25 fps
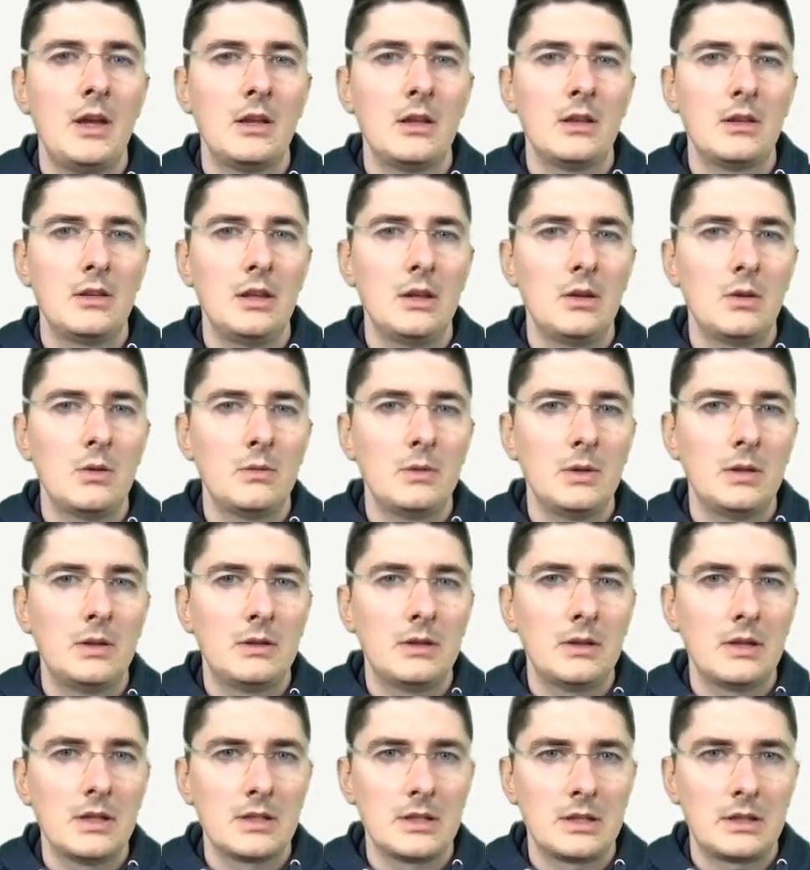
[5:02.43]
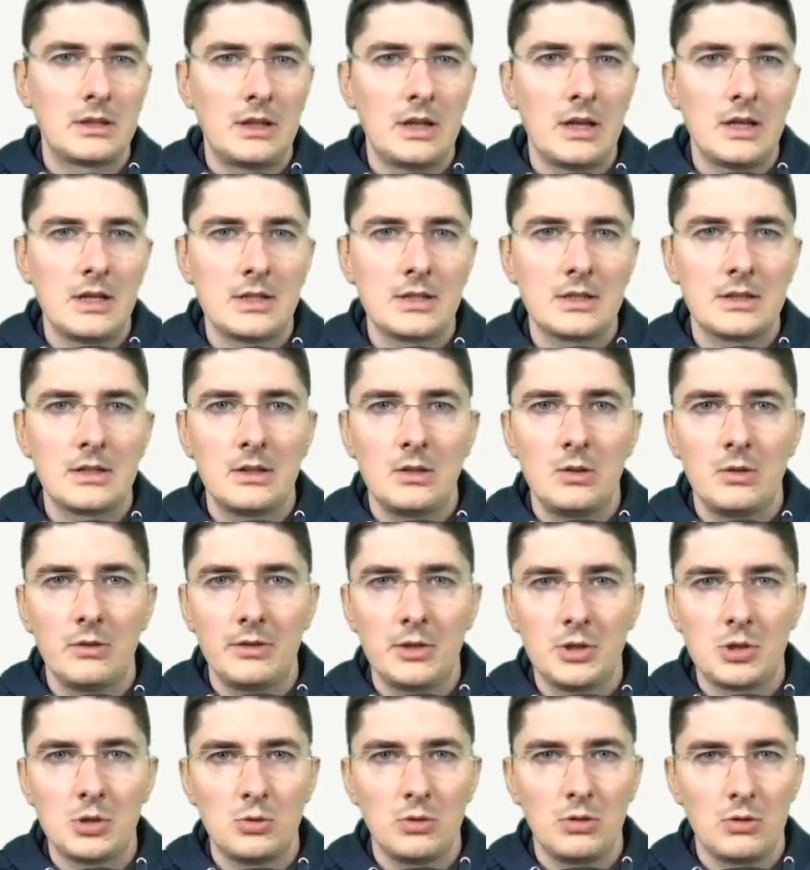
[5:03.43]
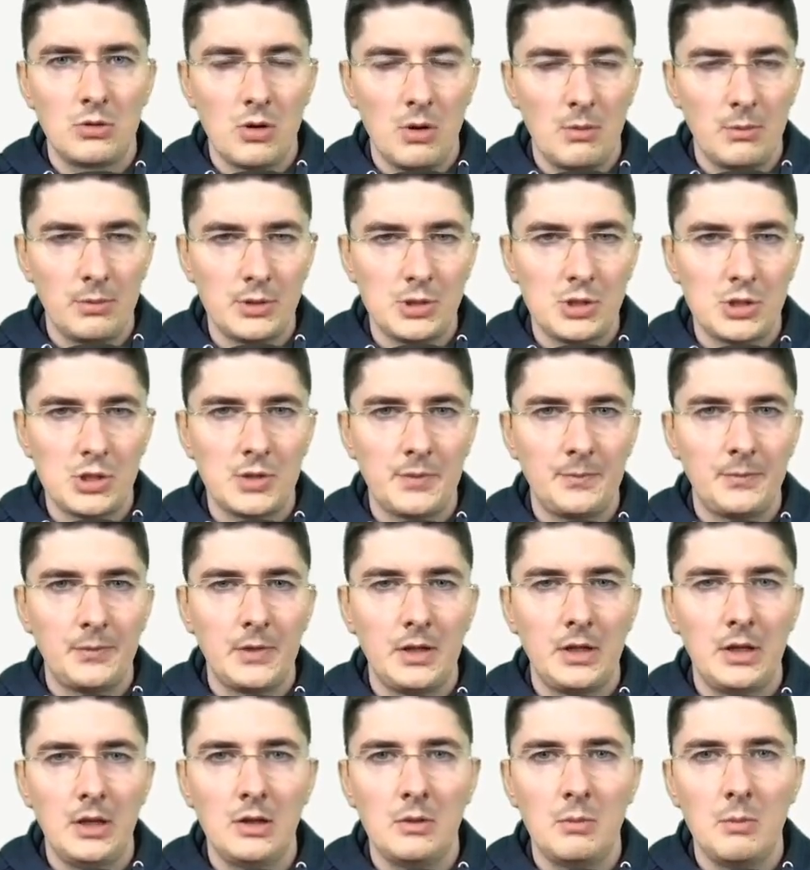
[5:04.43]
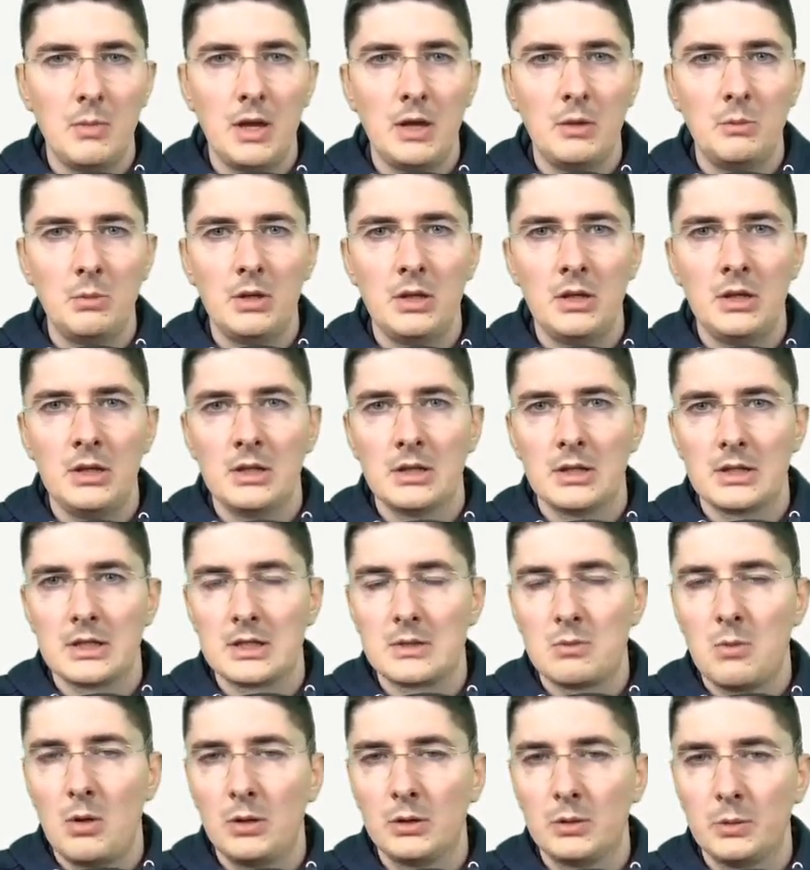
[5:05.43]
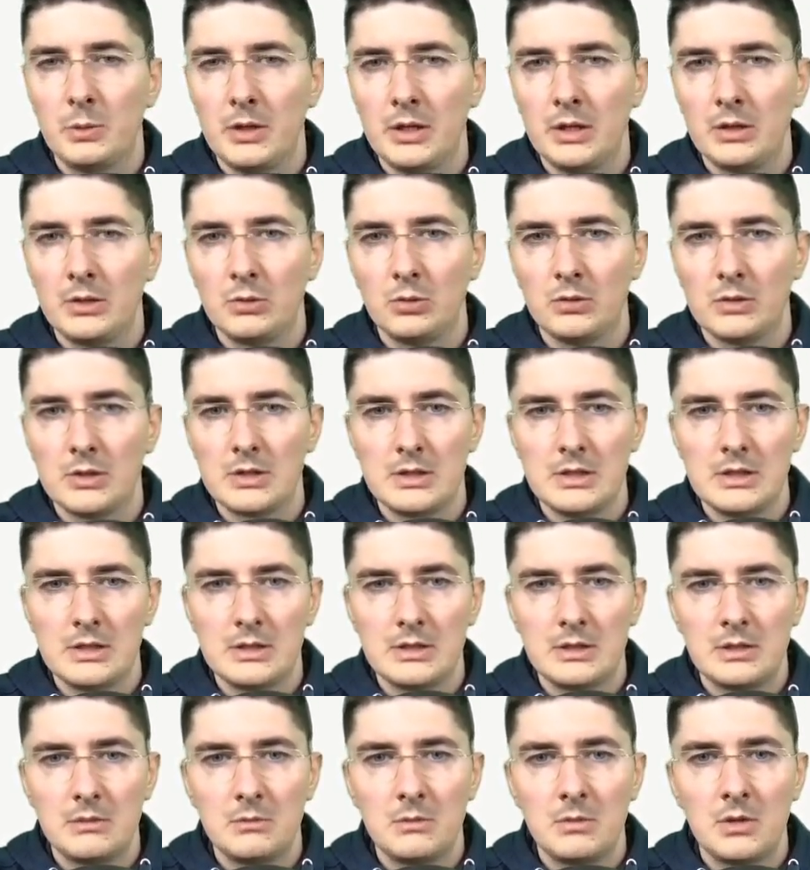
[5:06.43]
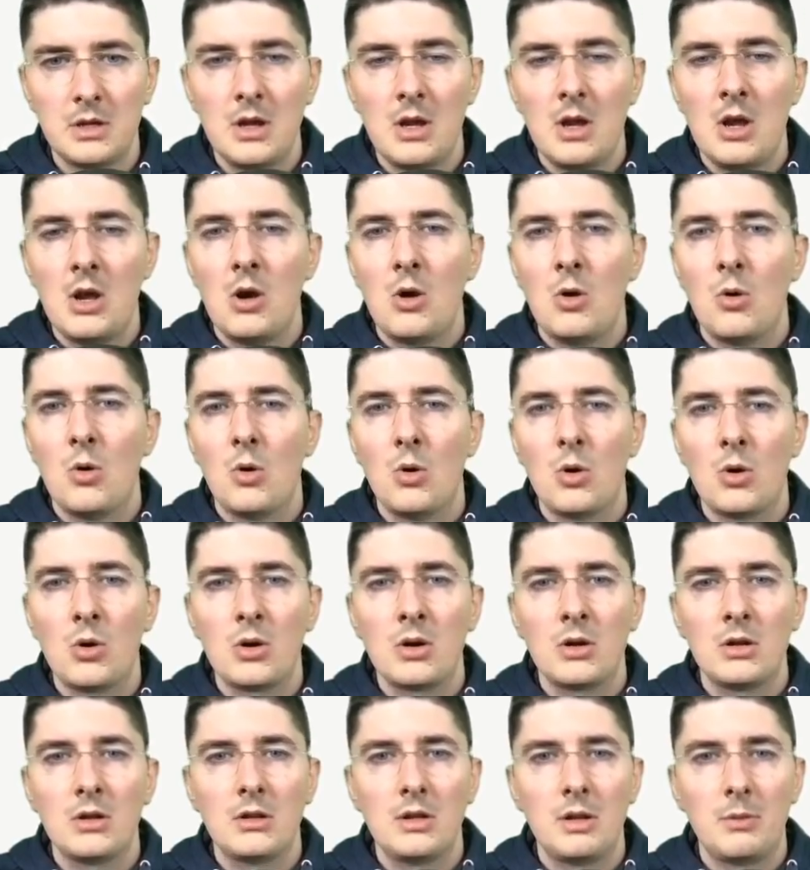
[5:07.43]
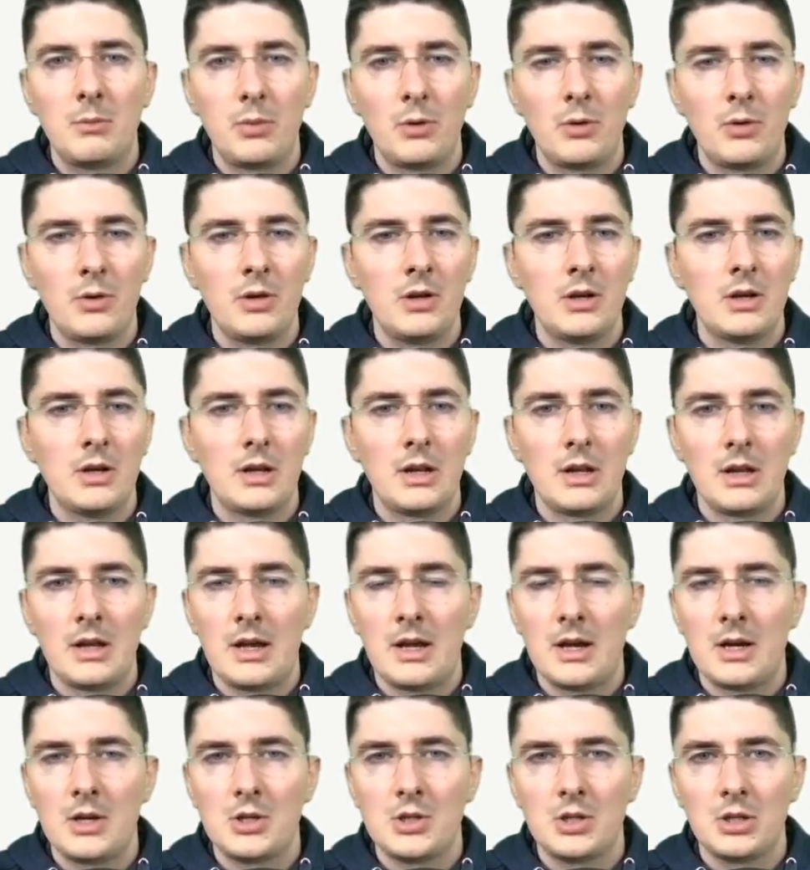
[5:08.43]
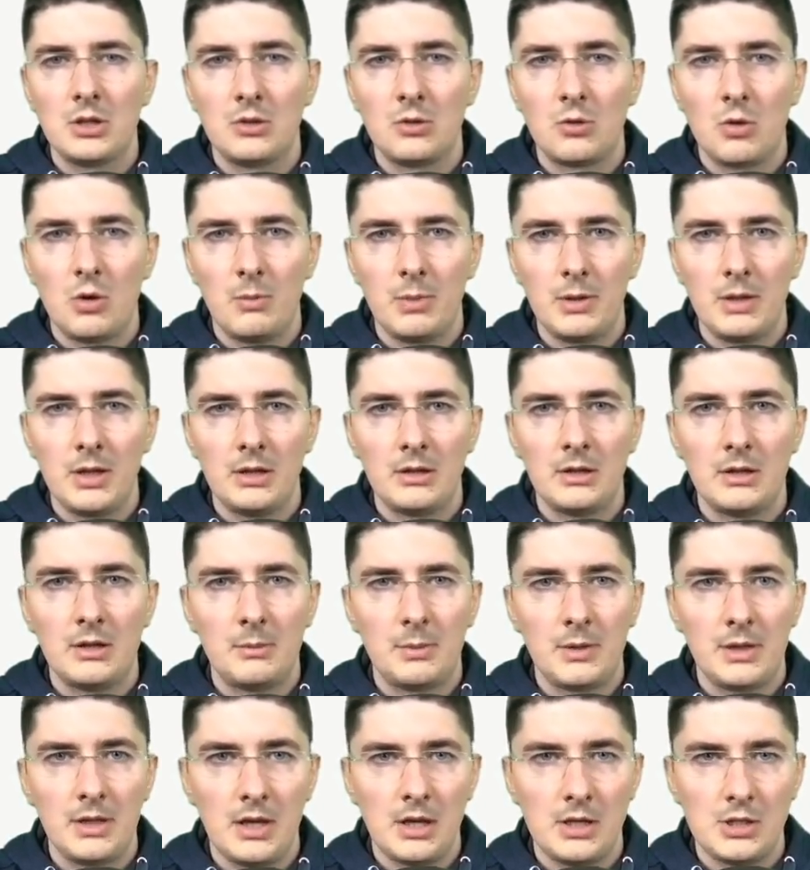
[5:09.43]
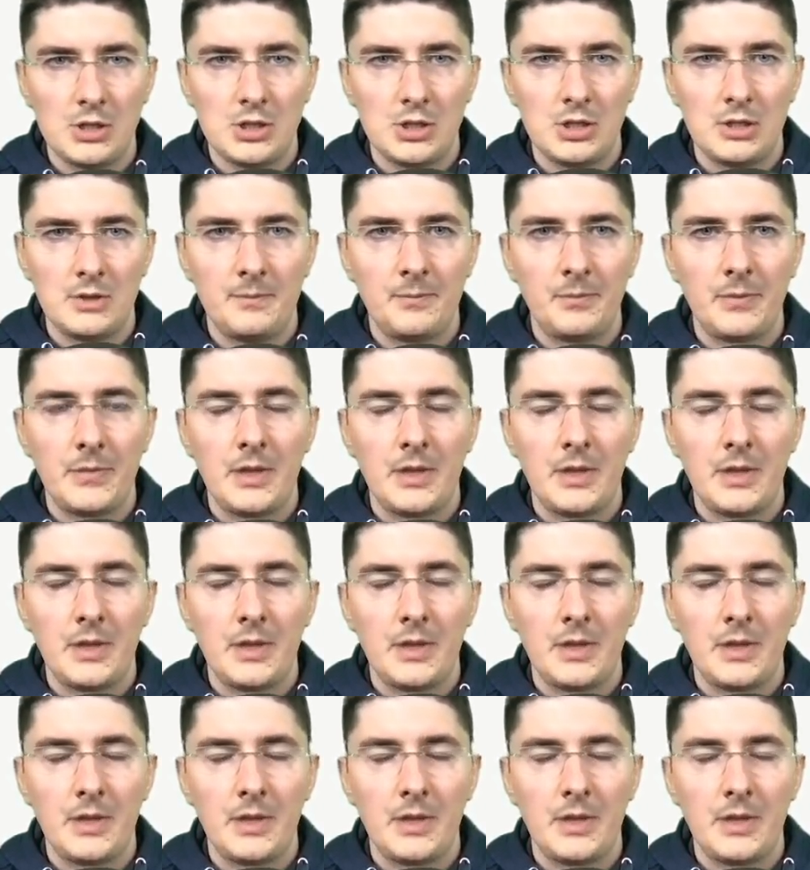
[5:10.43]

Think of it as a task you wish to accomplish. It may be a small tweak to the system or deploying a large and complicated application.